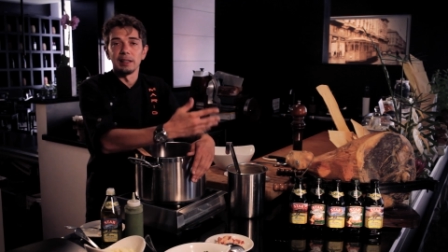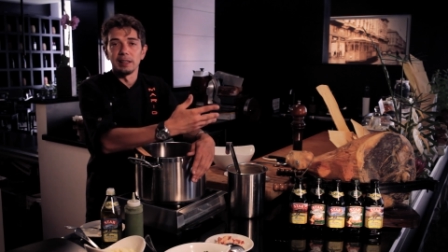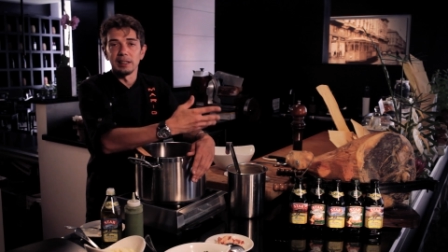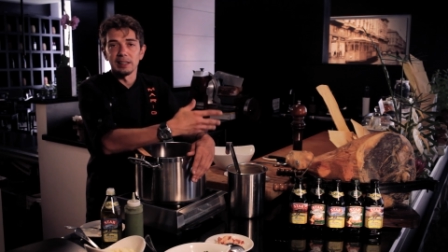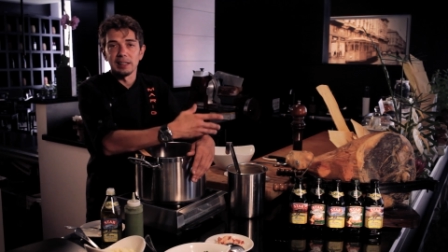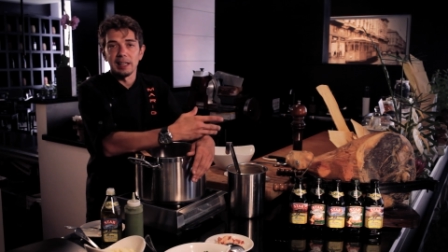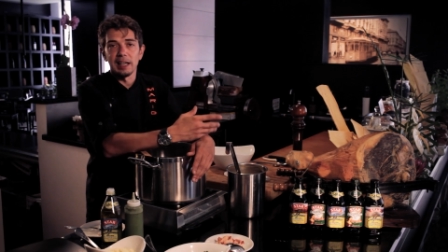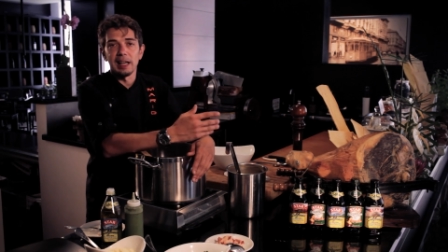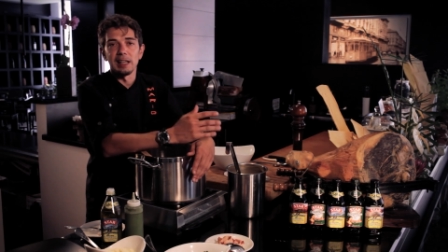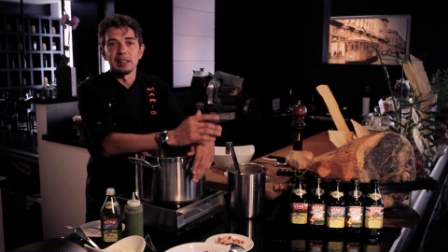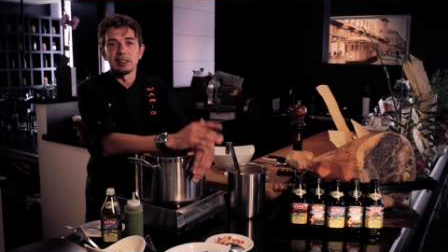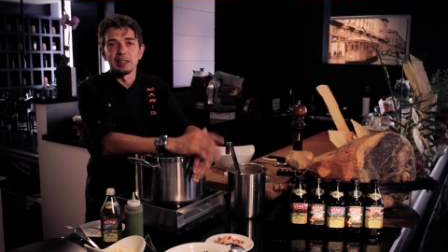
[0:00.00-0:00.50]
In
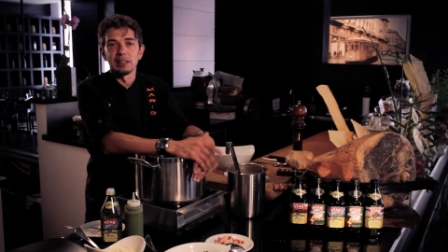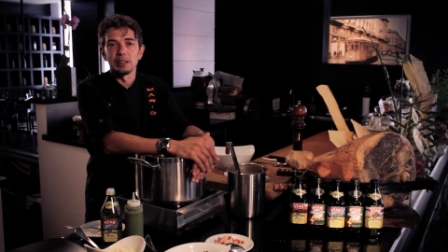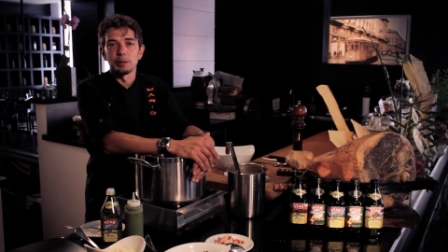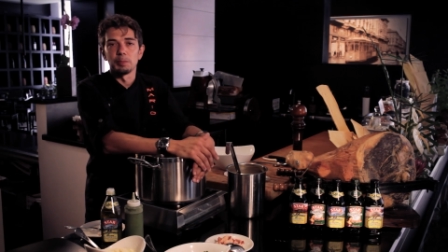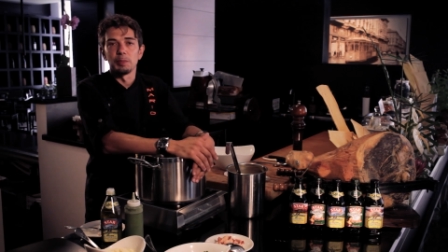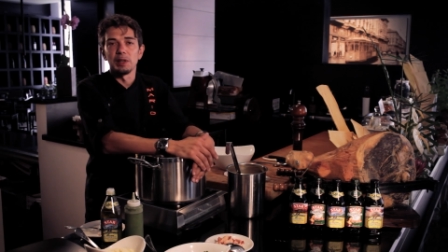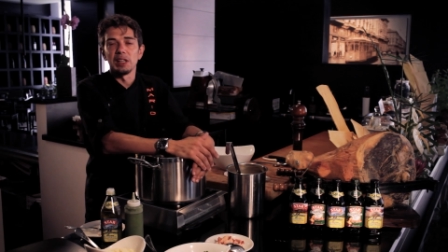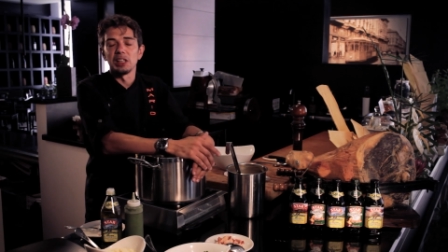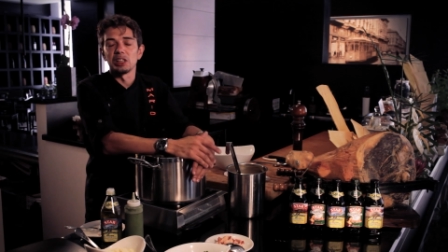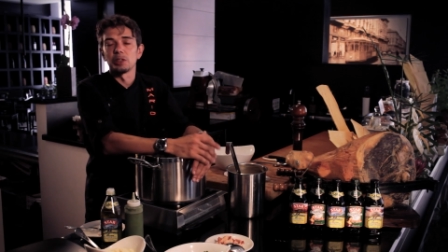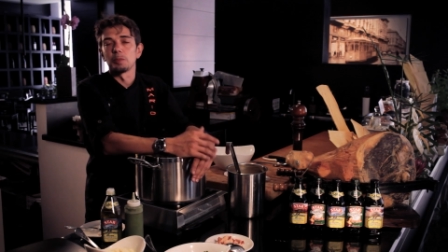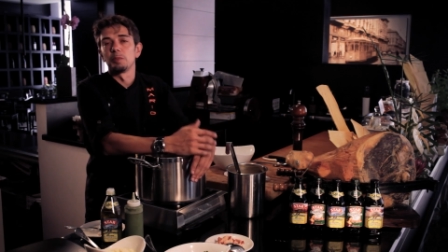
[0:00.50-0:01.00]
this case
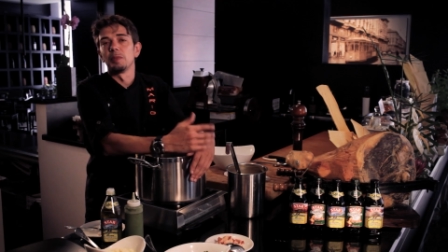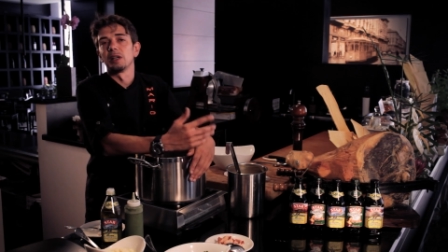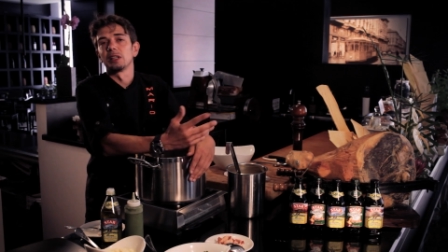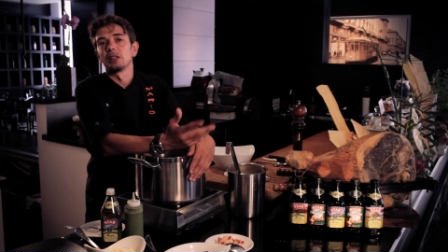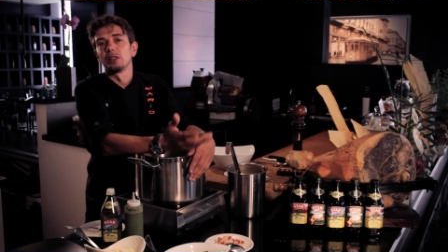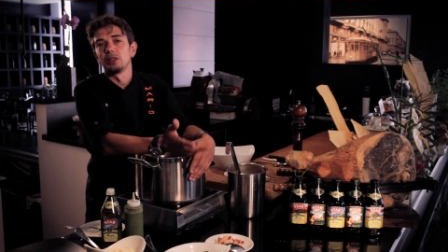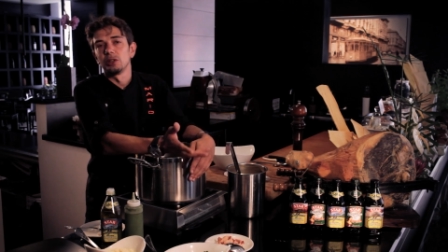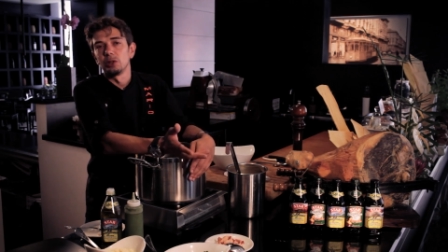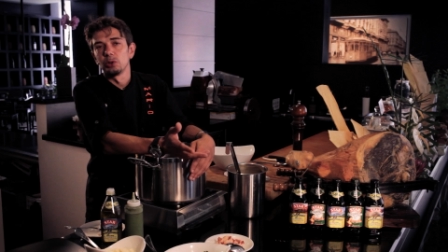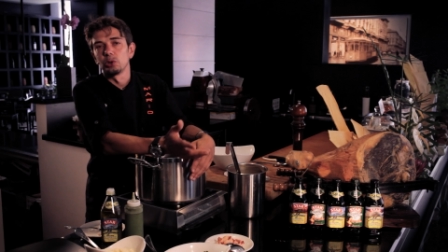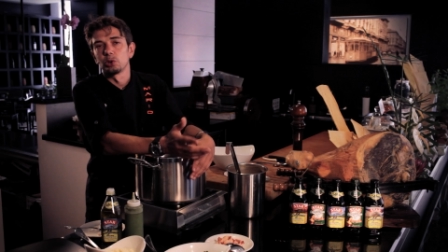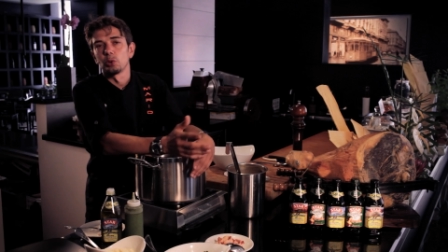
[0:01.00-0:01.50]
is bisque,
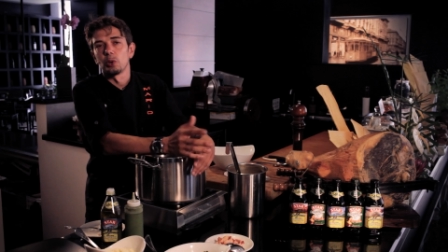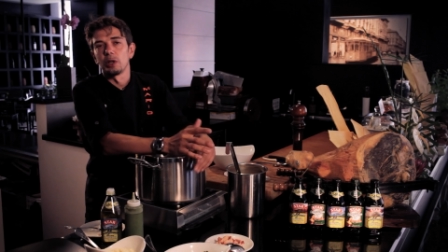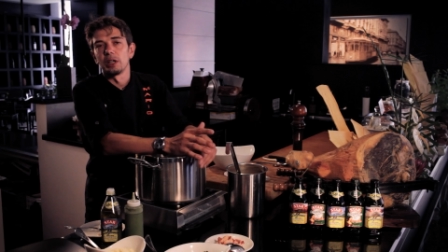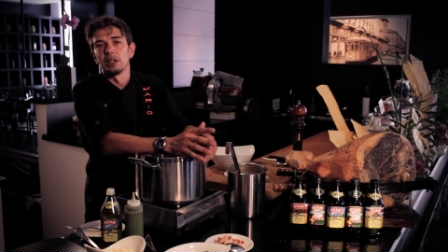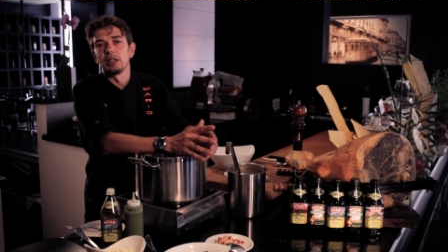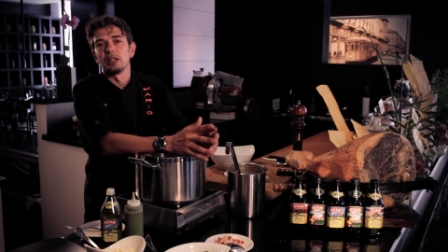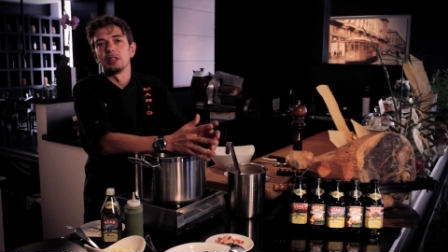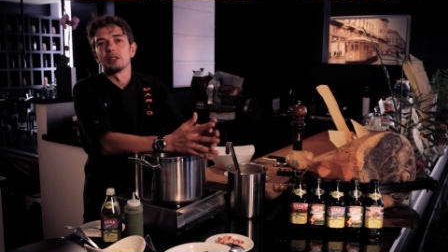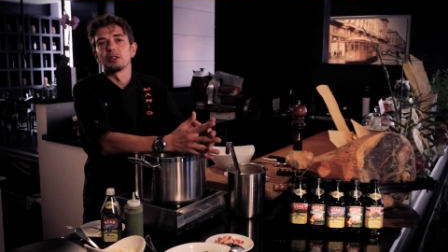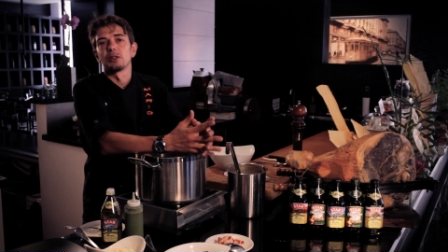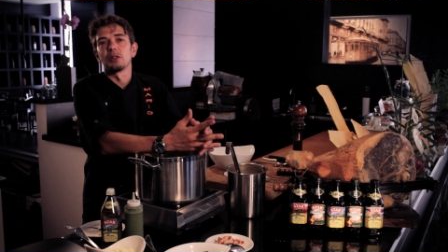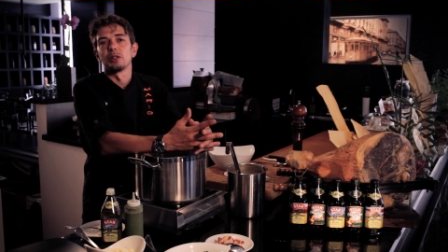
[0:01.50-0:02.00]
but
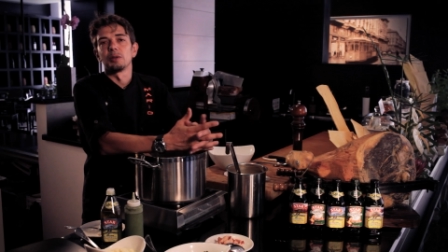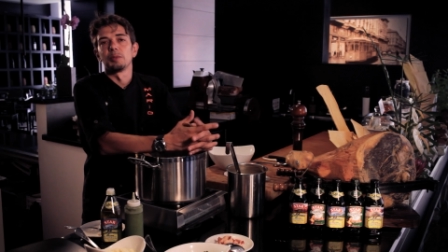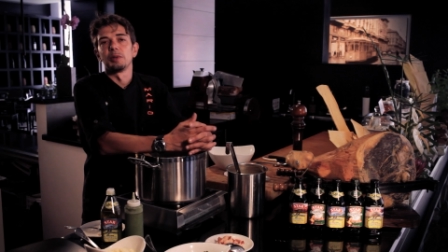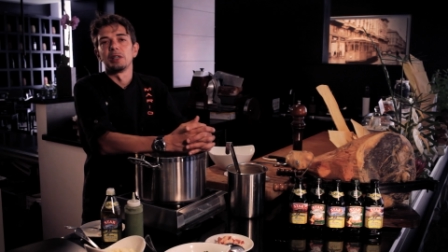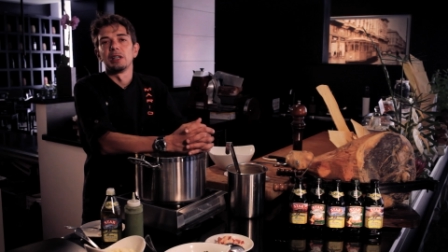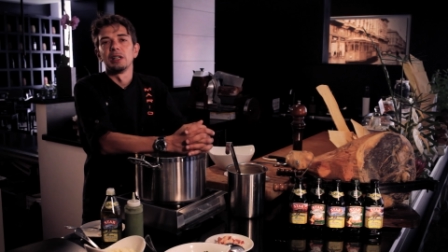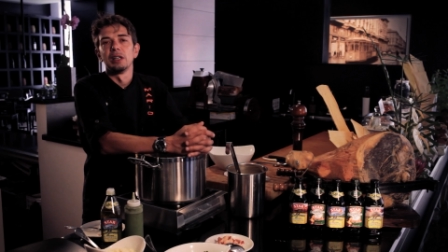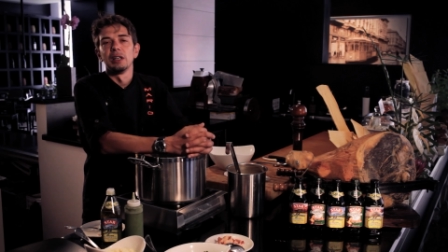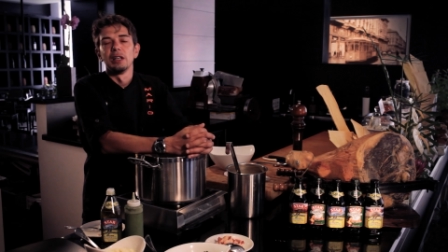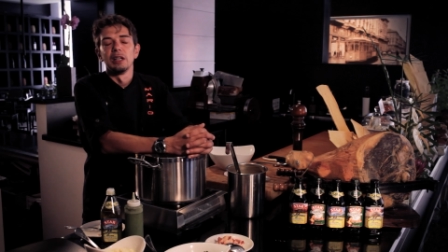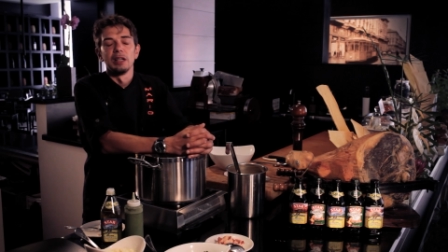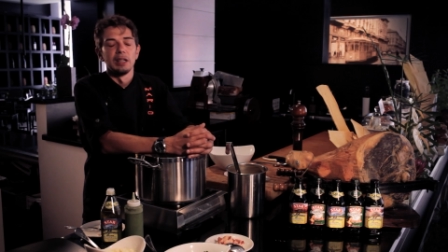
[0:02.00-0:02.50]
usually it's going to
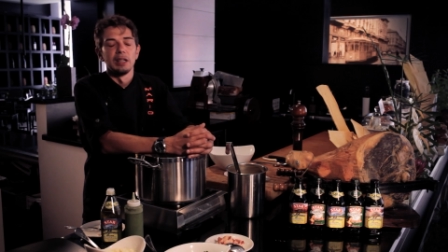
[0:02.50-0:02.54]
be